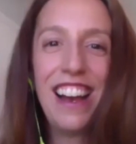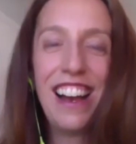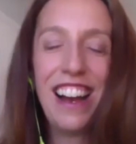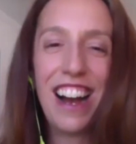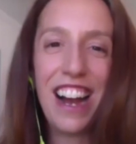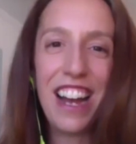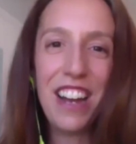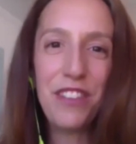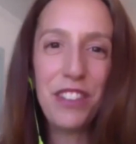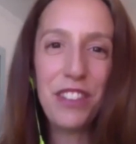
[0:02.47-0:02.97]

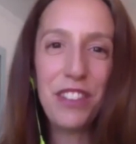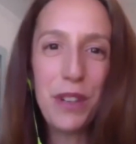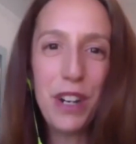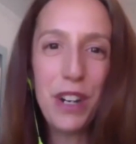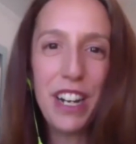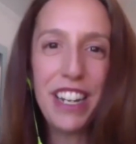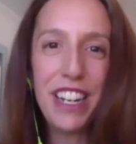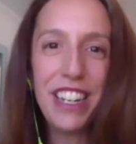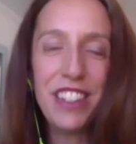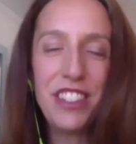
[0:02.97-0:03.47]
Hi,
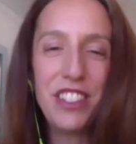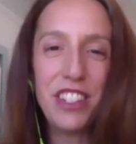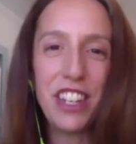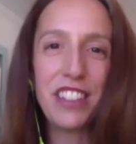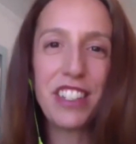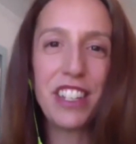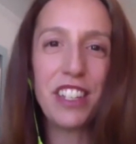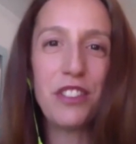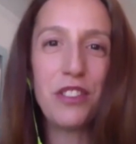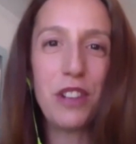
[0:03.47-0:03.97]
everyone. It's
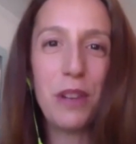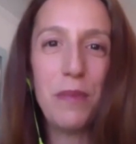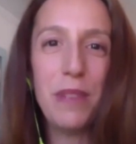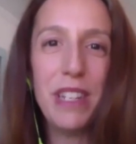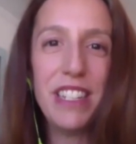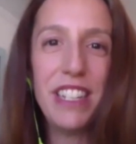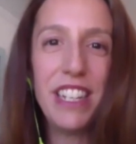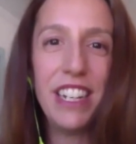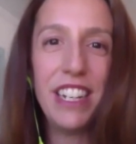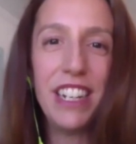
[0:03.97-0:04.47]
Jessica
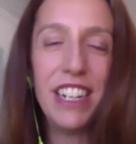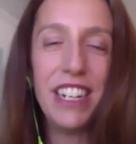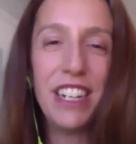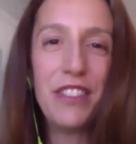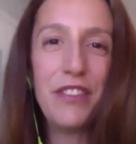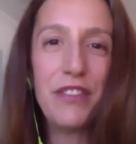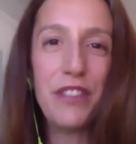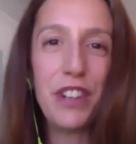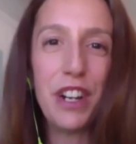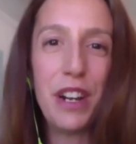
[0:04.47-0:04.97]
Drummond
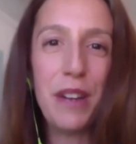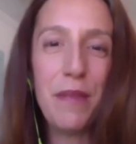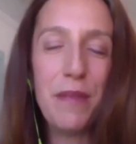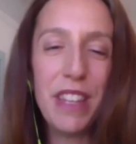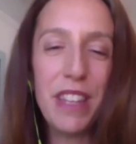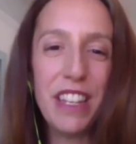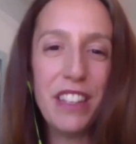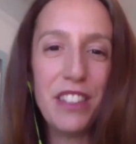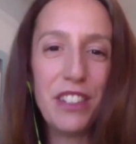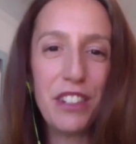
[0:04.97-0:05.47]
here
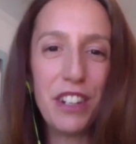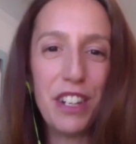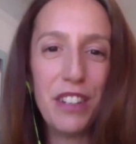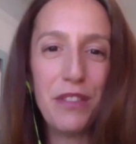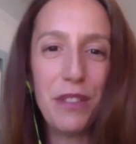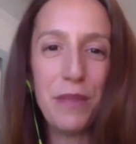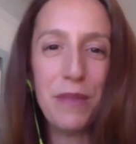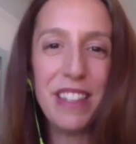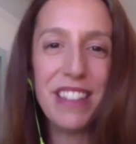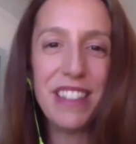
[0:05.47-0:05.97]
from the
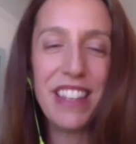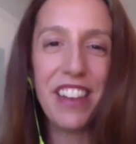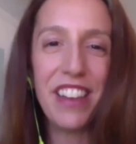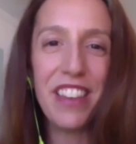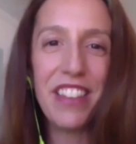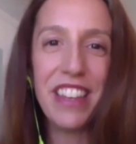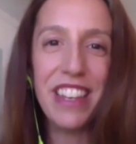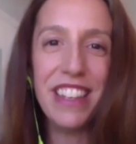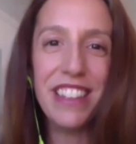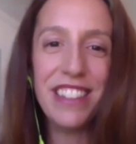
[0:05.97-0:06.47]
Integrative Women's
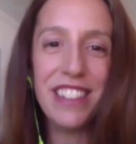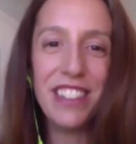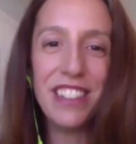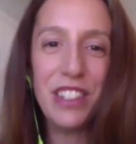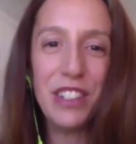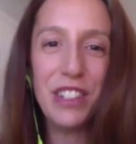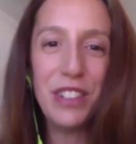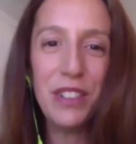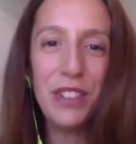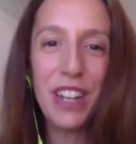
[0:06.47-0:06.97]
Health
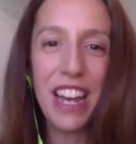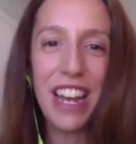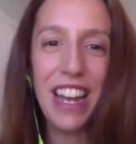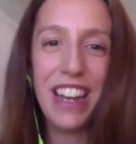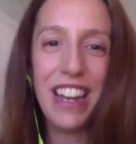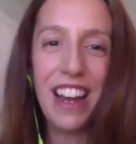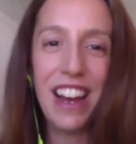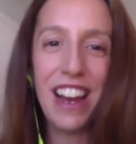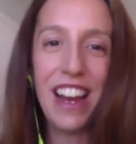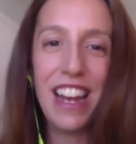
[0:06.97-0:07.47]
Institute,
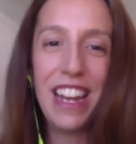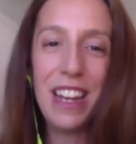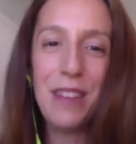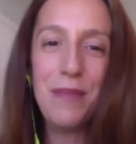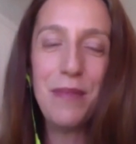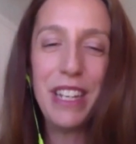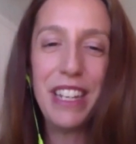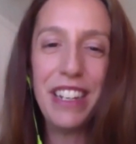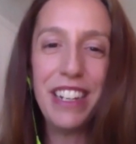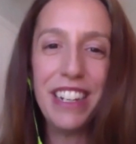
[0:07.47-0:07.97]
and I
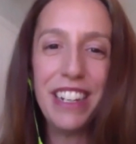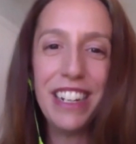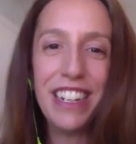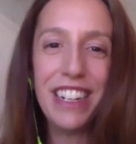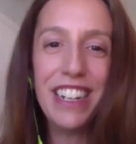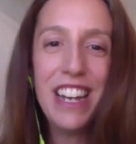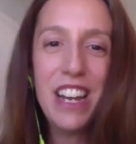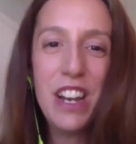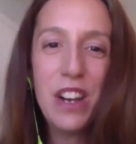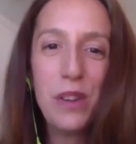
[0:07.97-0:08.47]
am
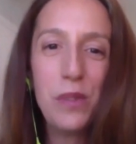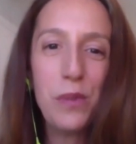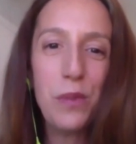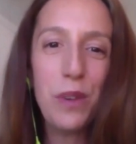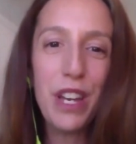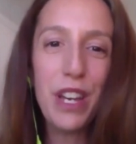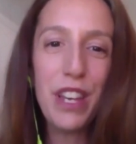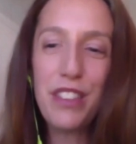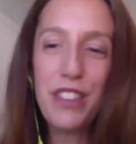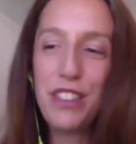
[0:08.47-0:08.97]
here
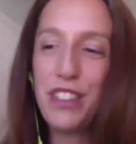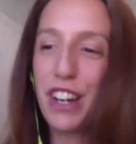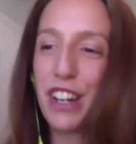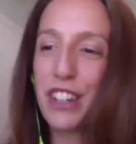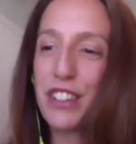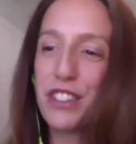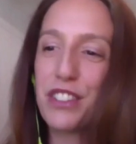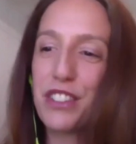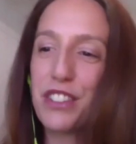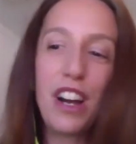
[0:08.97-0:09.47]
with
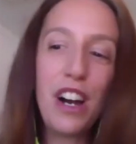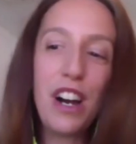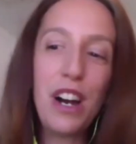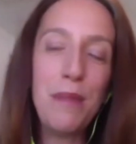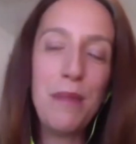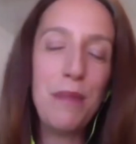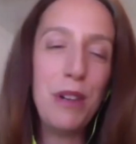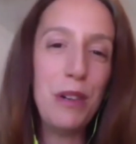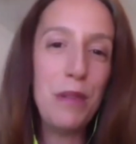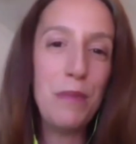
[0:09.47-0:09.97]
Doctor
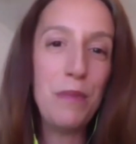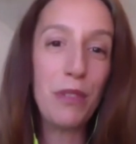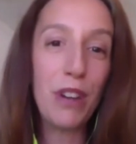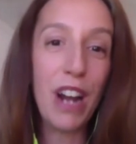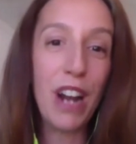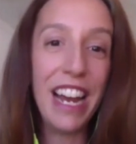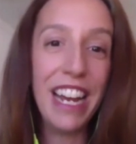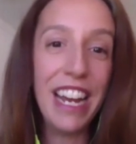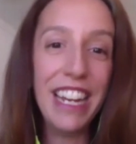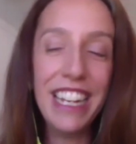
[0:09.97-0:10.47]
Tom
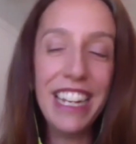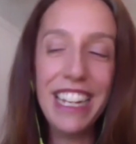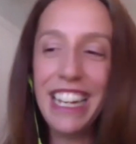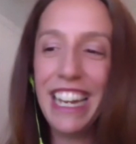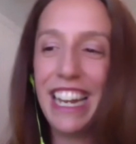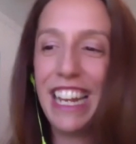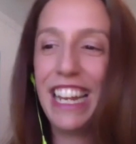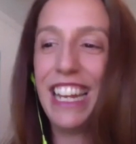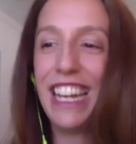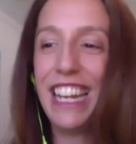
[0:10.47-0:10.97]

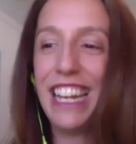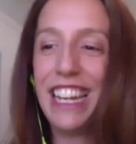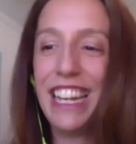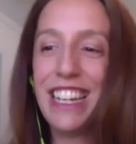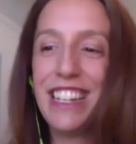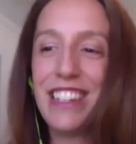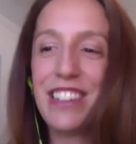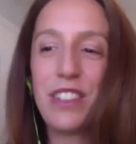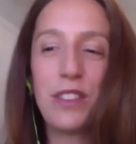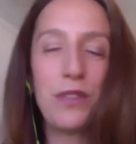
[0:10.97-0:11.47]
O'Bryan. He
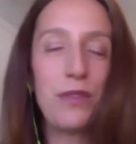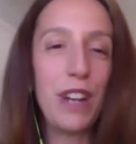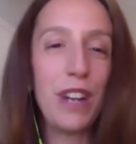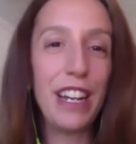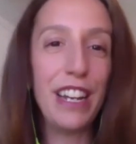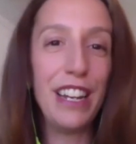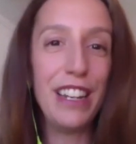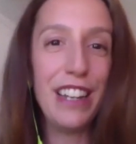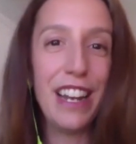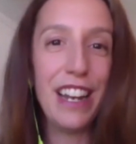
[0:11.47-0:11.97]
is a
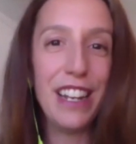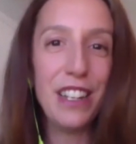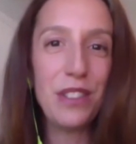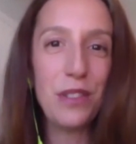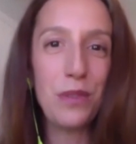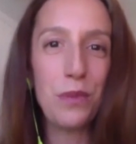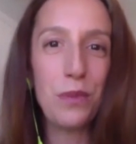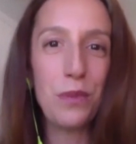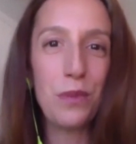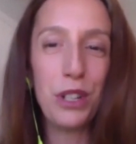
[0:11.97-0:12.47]

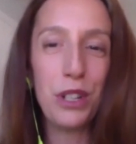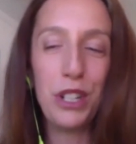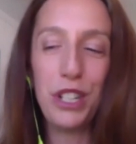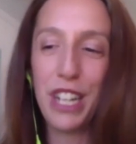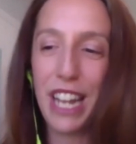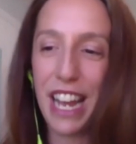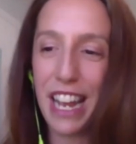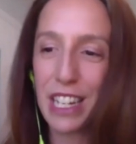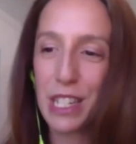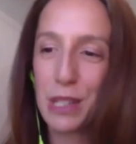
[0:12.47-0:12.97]
recognized
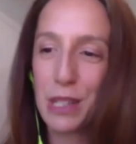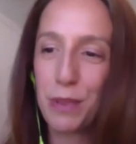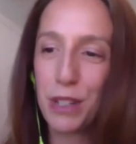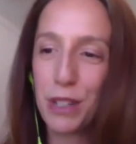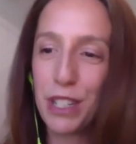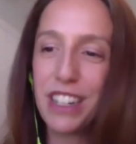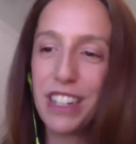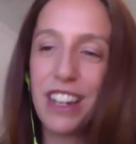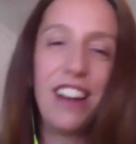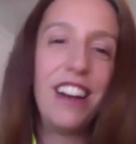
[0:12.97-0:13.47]
world
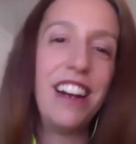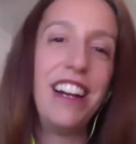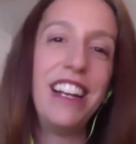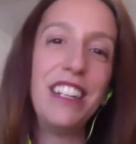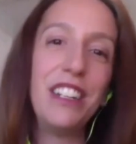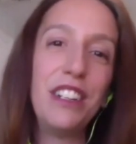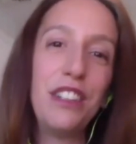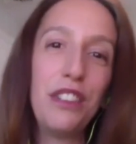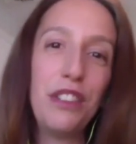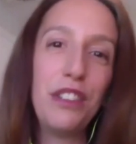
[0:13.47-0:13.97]
expert
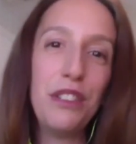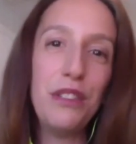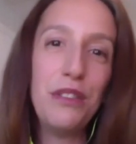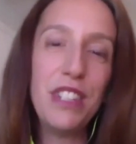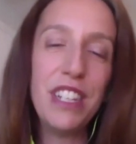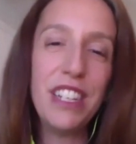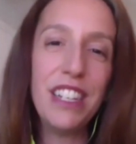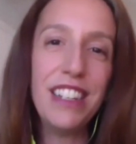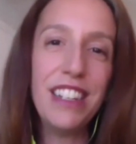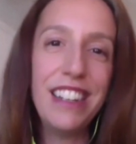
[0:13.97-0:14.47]
on
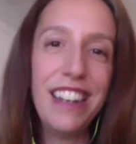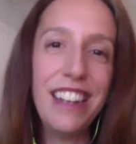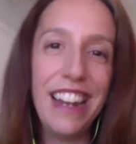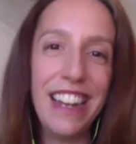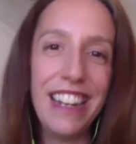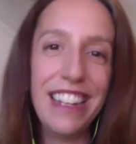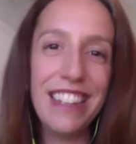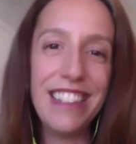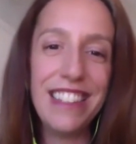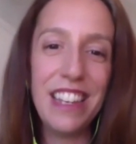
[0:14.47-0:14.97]
gluten
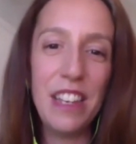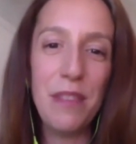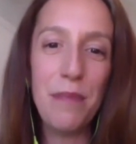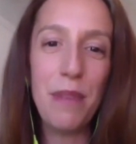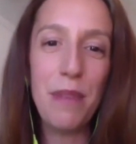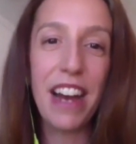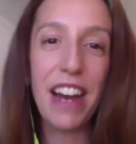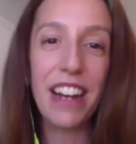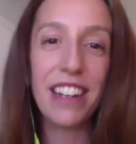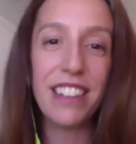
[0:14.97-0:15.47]
and its
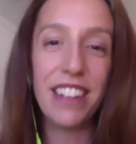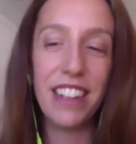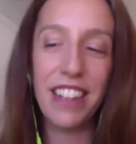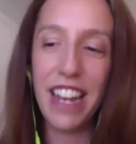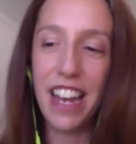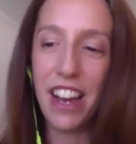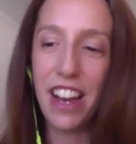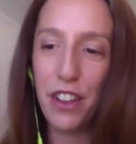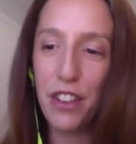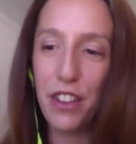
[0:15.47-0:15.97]
impact
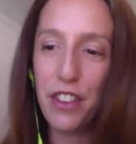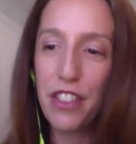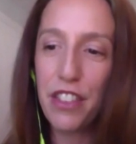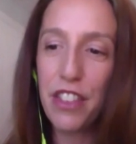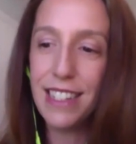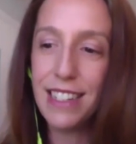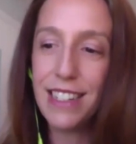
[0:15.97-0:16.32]
on health.